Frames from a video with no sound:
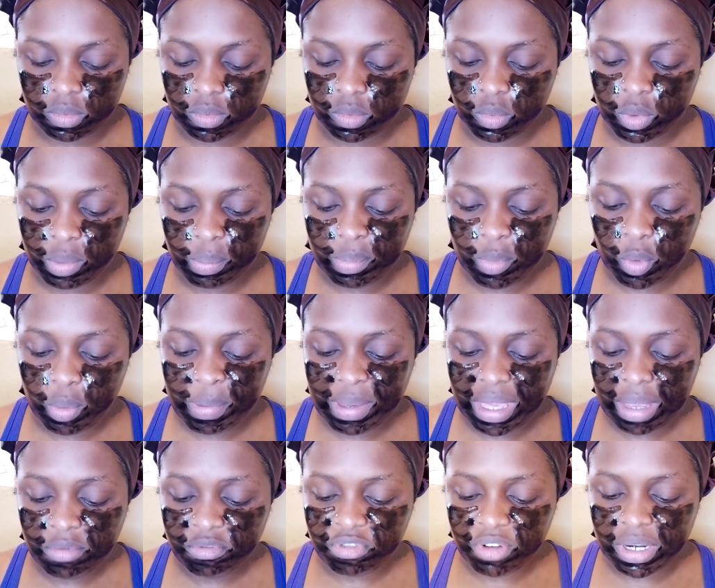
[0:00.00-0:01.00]
we
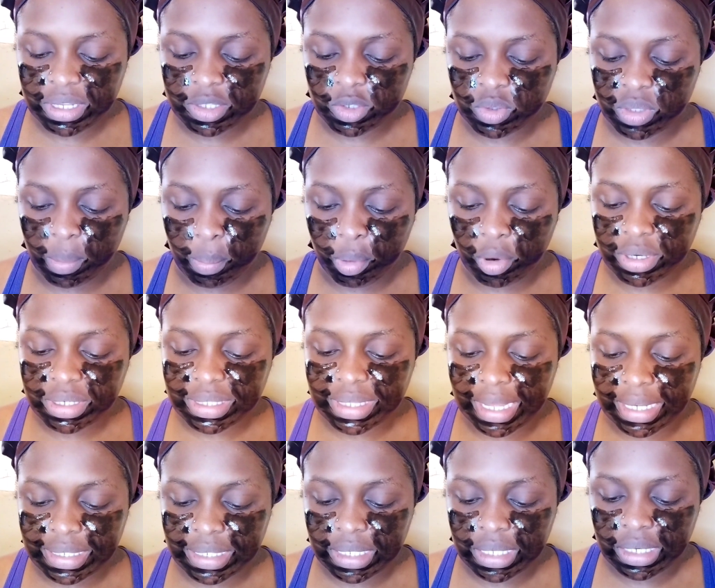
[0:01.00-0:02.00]
became friends to the point
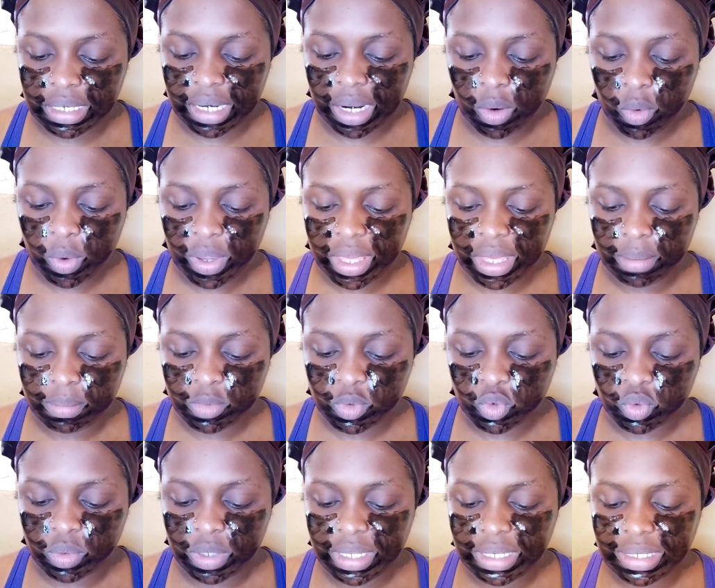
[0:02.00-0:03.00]
that he
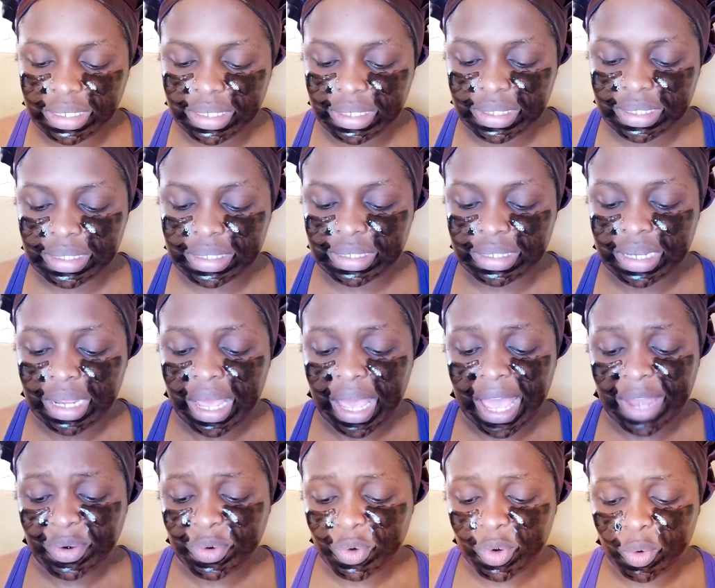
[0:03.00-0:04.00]

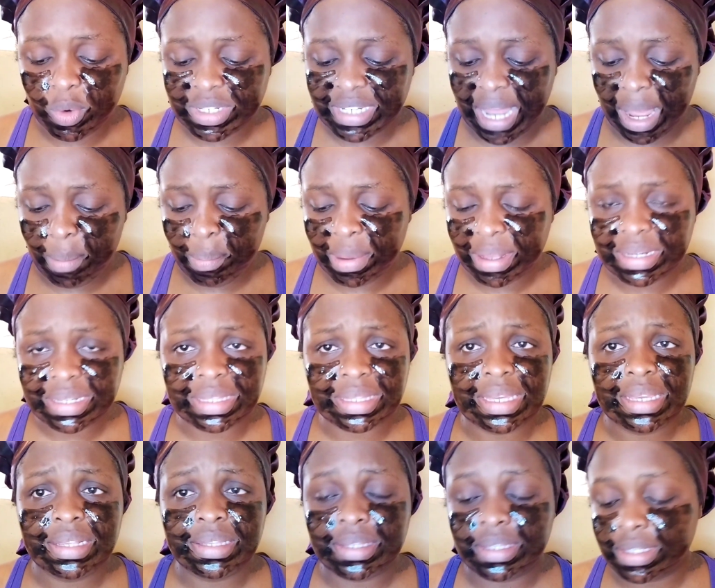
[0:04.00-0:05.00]
I don't know what happened.
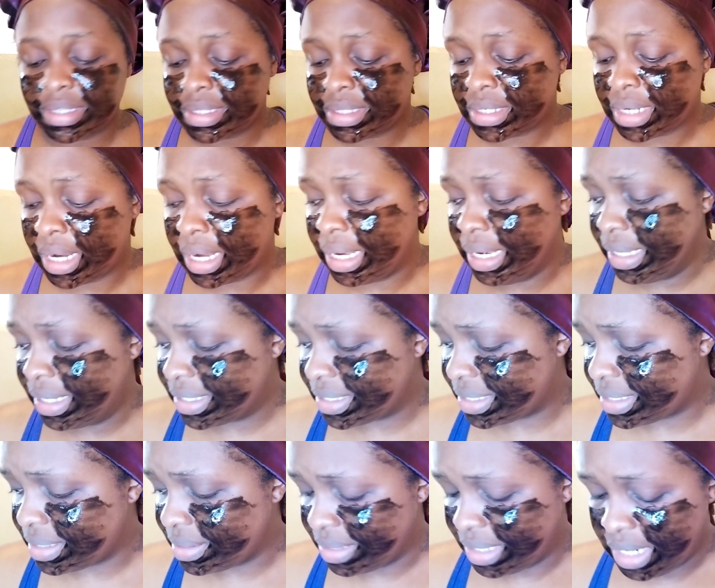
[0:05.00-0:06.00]
Things just
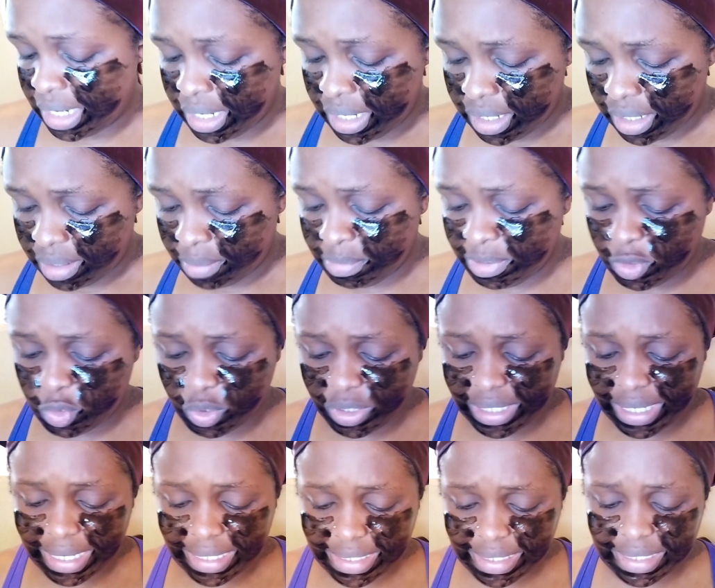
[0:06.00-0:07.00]
clicked
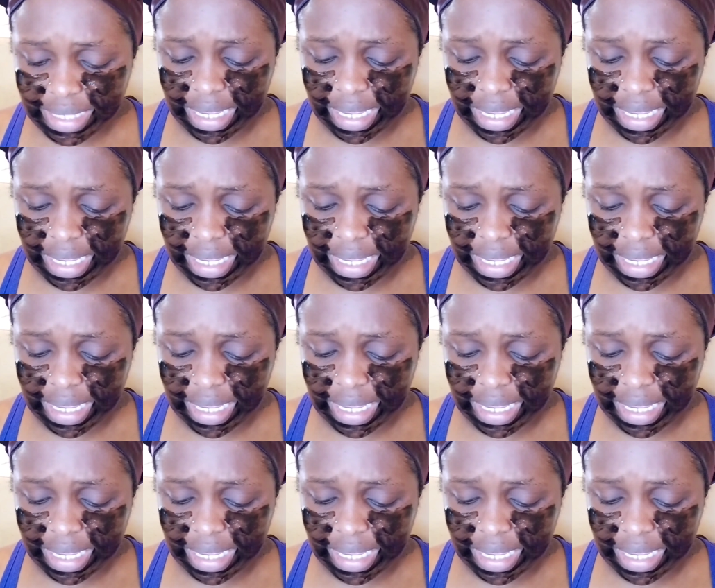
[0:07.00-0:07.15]
between us,